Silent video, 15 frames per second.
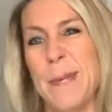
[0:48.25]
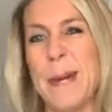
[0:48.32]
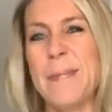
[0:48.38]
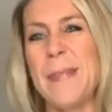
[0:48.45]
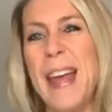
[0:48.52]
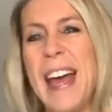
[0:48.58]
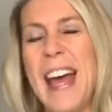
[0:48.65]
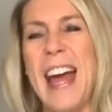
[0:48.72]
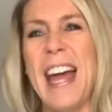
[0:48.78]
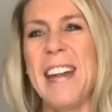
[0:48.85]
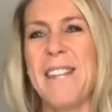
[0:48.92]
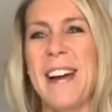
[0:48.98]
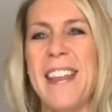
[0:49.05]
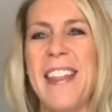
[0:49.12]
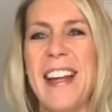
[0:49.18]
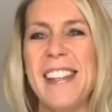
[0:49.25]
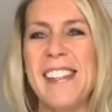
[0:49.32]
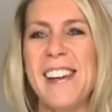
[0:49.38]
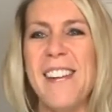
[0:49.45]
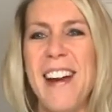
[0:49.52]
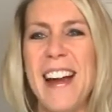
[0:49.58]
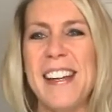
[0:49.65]
But anyway, that's
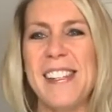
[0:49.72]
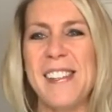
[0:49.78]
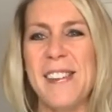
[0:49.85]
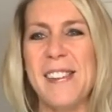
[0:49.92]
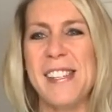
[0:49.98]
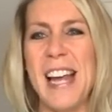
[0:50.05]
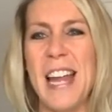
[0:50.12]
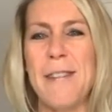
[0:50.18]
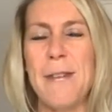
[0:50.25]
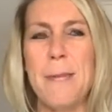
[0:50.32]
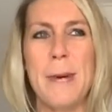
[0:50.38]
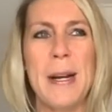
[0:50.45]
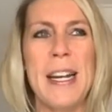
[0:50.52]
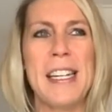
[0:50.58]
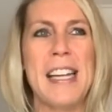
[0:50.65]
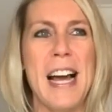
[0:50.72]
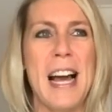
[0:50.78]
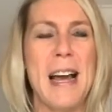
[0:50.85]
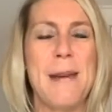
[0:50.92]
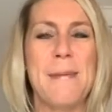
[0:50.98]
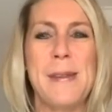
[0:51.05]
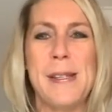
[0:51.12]
all right. So it's kind of a pretty time.